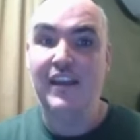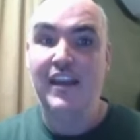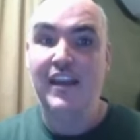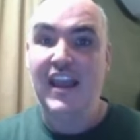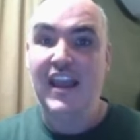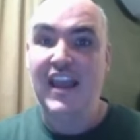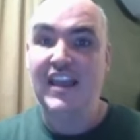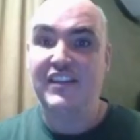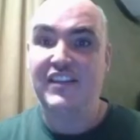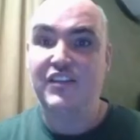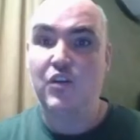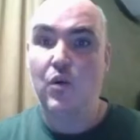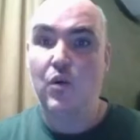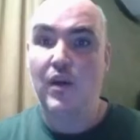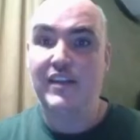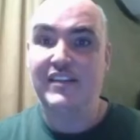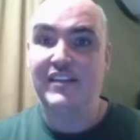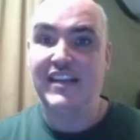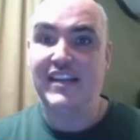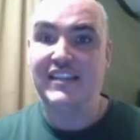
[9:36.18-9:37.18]
it's going
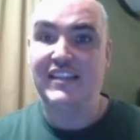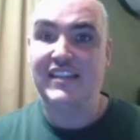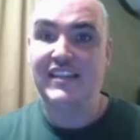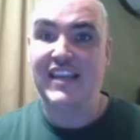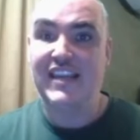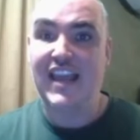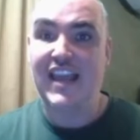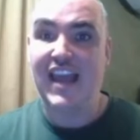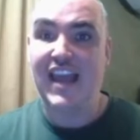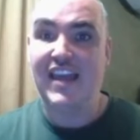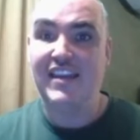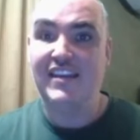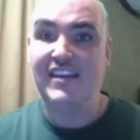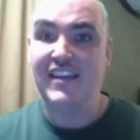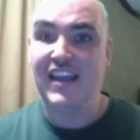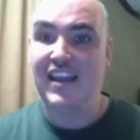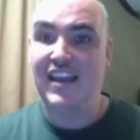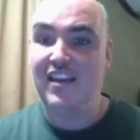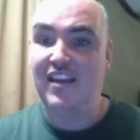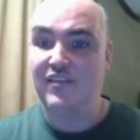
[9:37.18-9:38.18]
to get to the end and
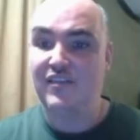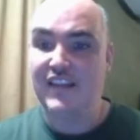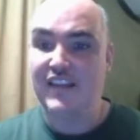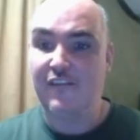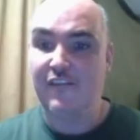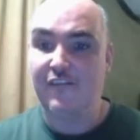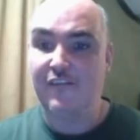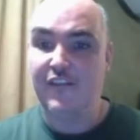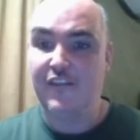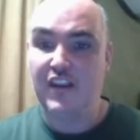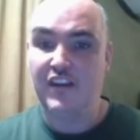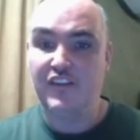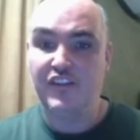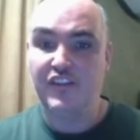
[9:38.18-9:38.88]
it'll say finished.